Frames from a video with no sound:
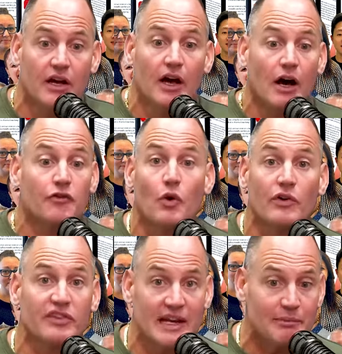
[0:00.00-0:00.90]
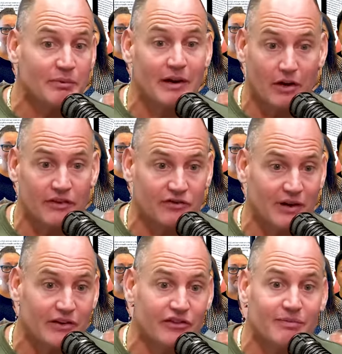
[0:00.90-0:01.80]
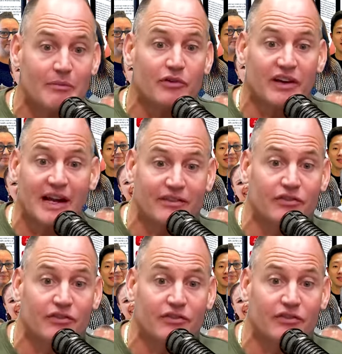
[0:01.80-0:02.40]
Of course, to implement all these strategies, members get access